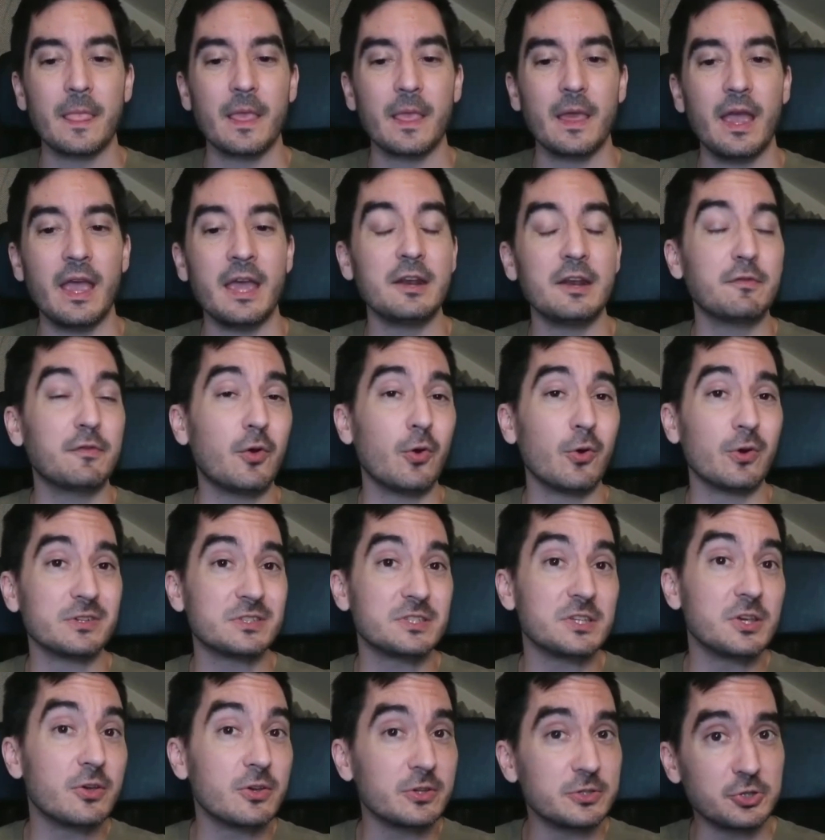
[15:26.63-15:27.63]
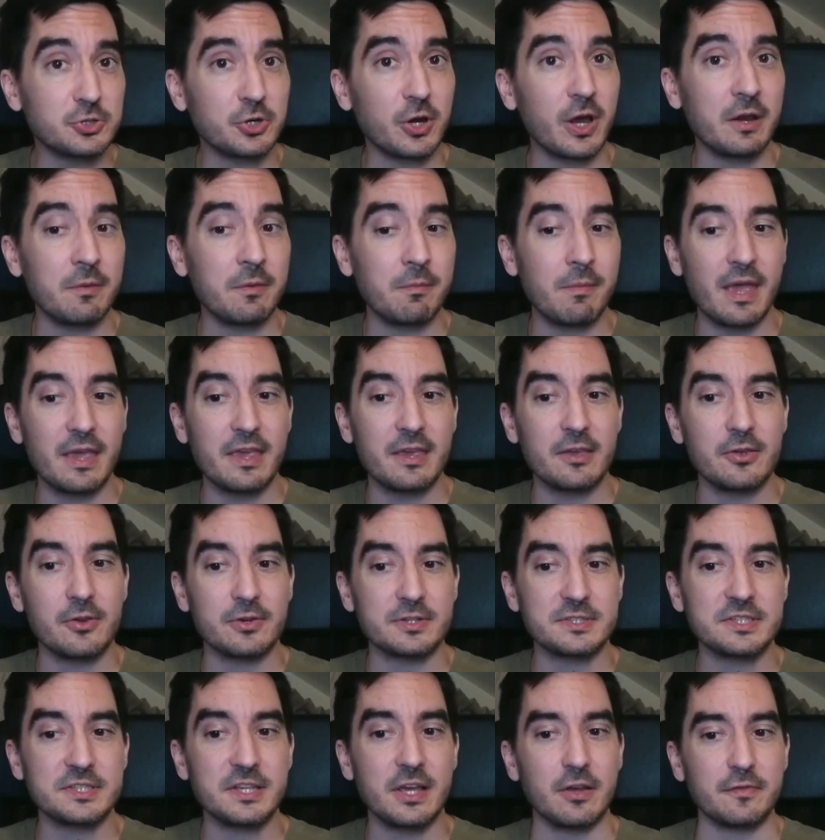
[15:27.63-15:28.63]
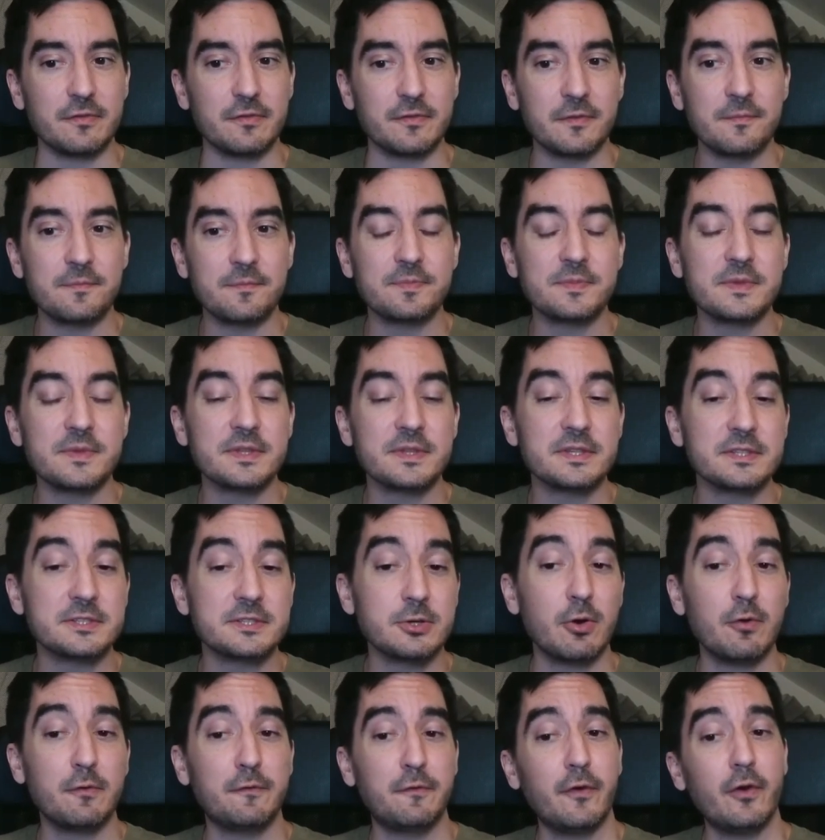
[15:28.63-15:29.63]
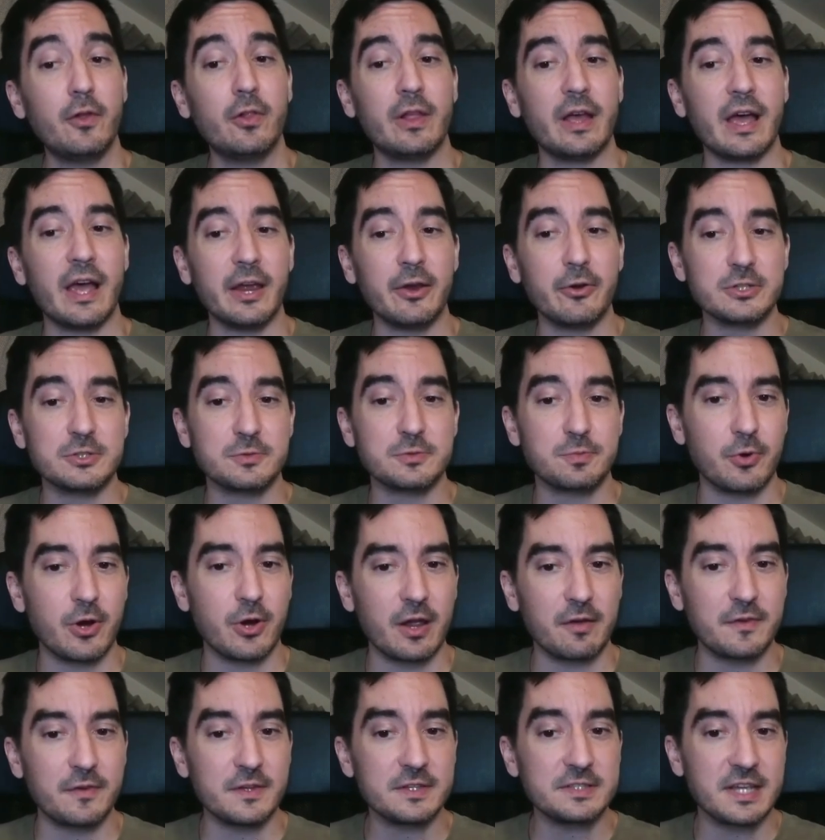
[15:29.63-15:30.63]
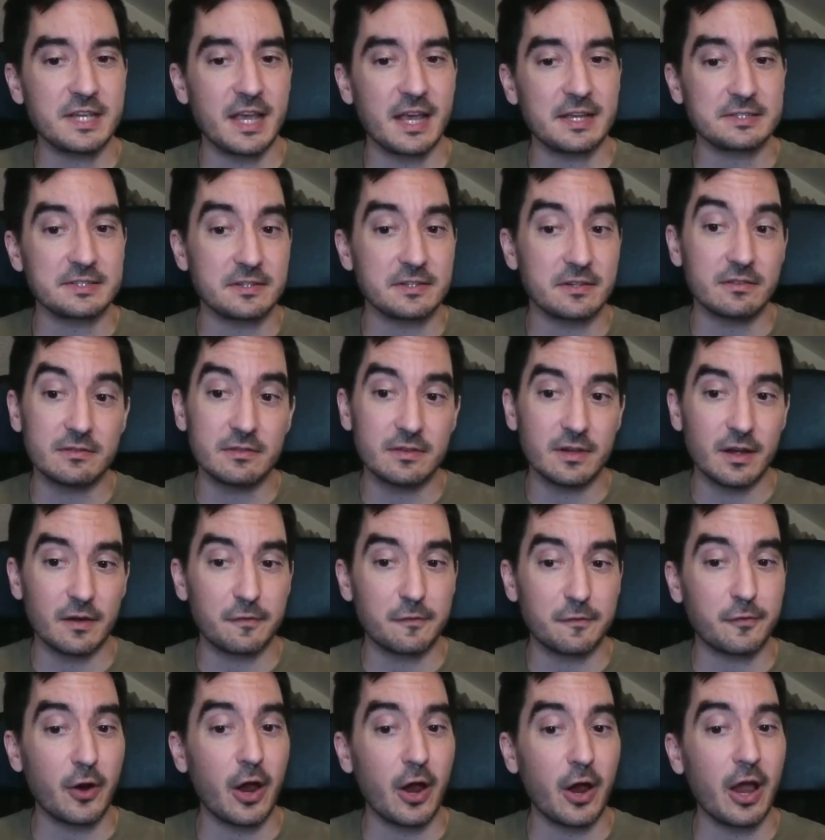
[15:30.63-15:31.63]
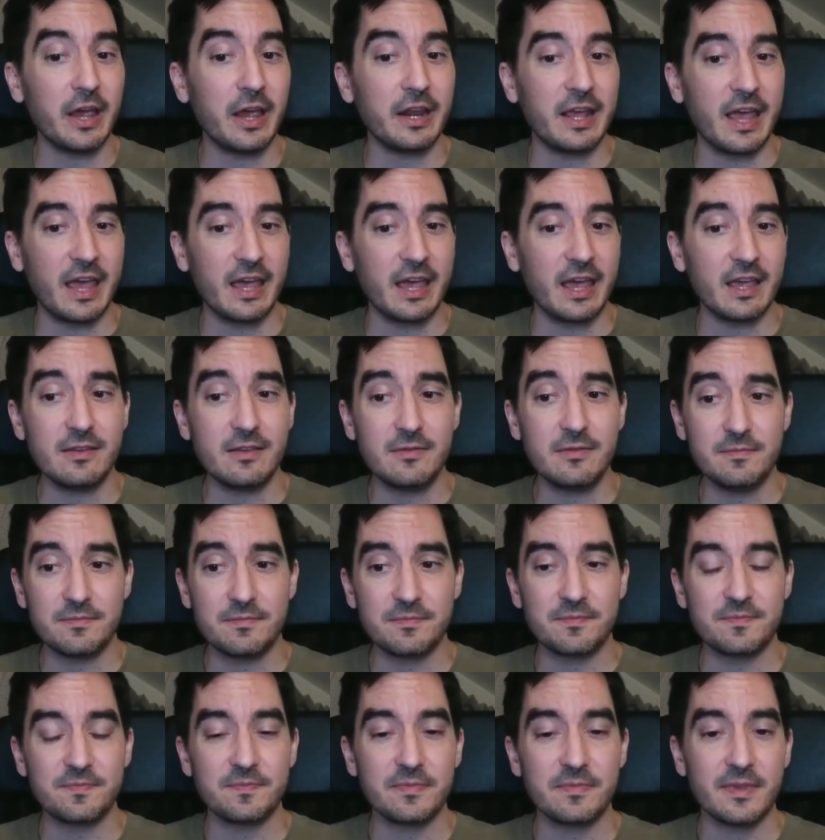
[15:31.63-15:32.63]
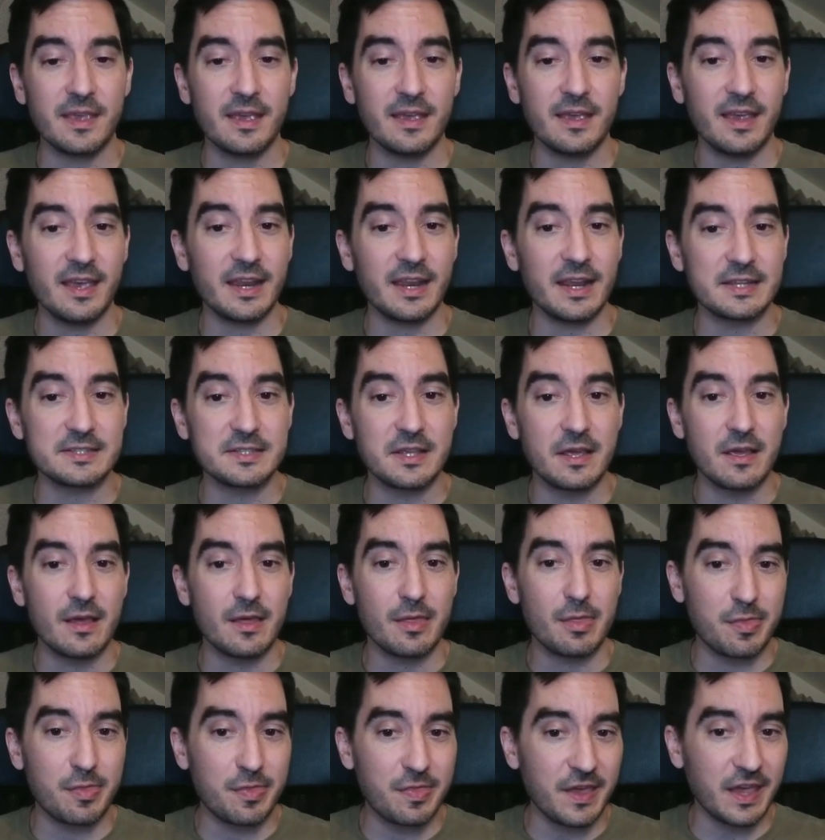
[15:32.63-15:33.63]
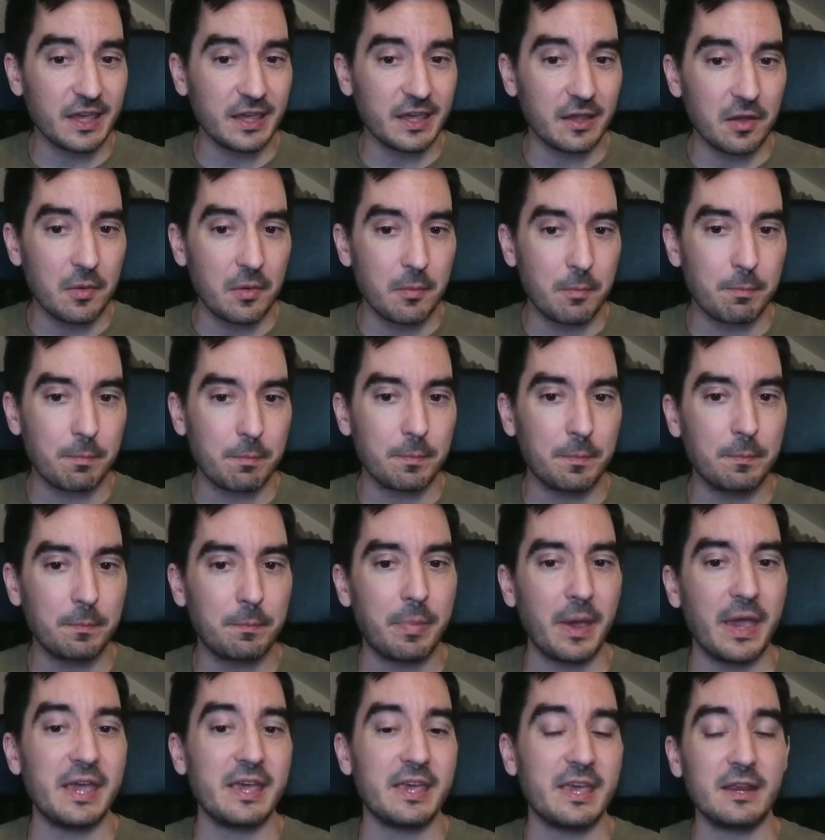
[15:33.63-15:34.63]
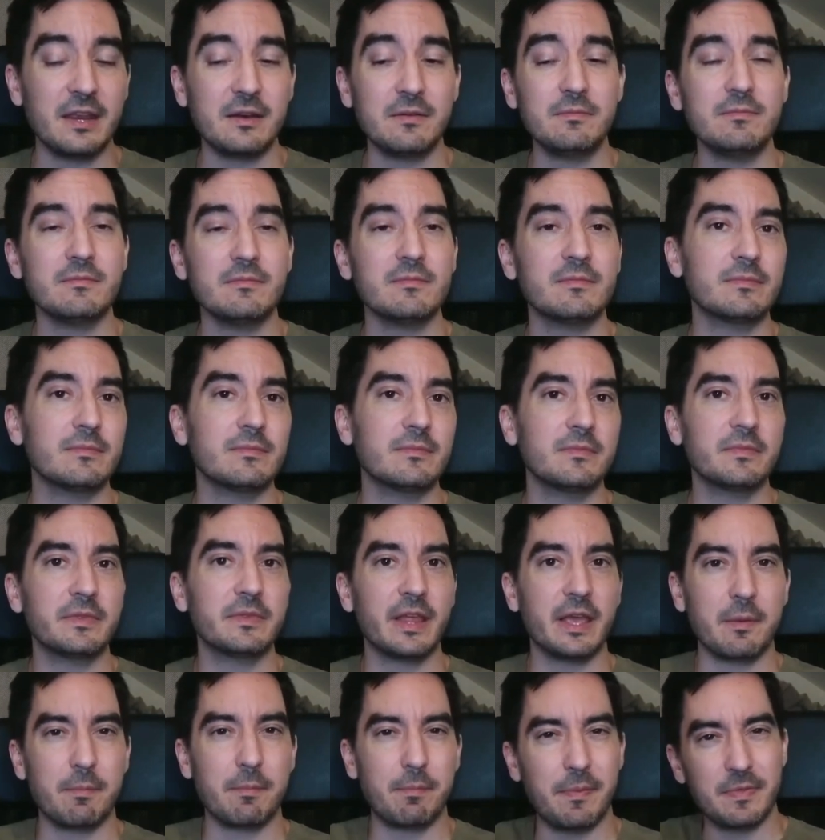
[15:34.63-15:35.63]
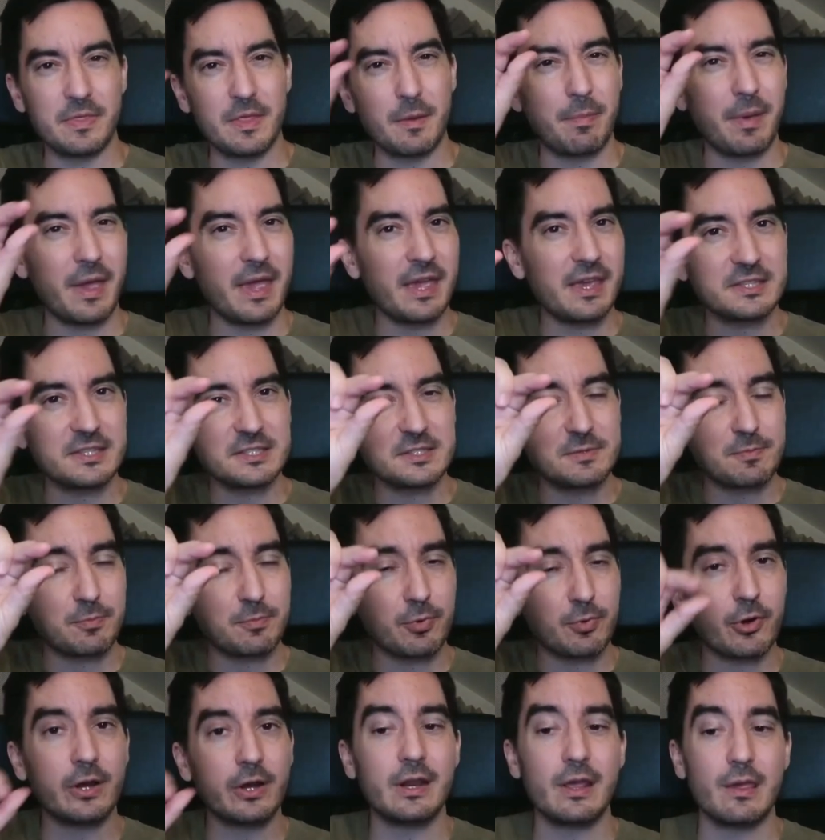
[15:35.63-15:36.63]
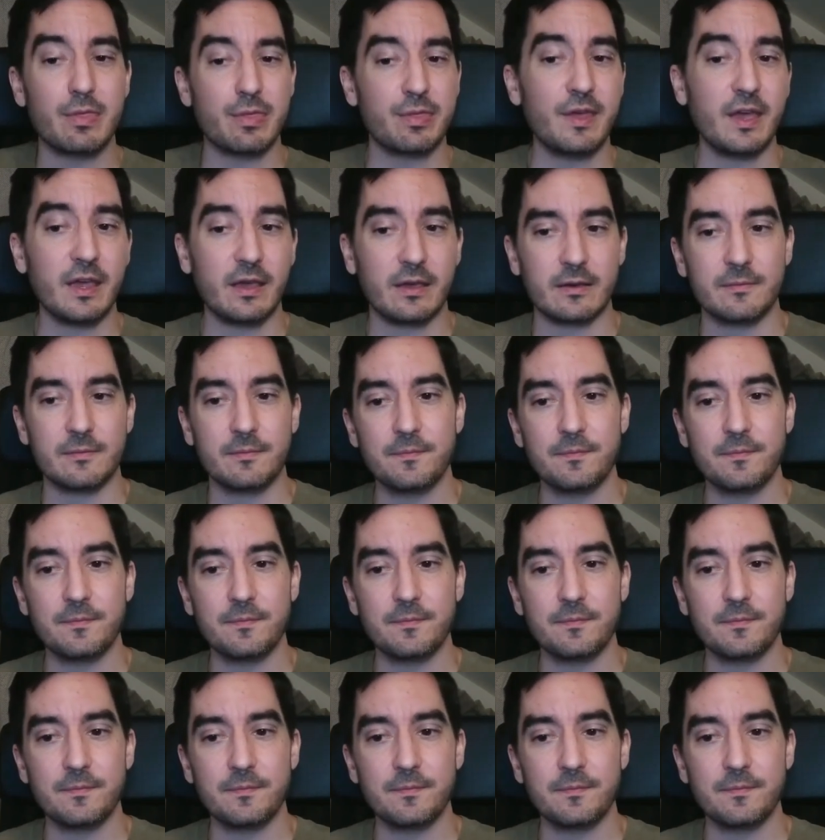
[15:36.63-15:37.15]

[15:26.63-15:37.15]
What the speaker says: of course you could try to make it yourself. So a full Irish breakfast has a fried egg. It has thick bacon, like the bacon's pretty thick.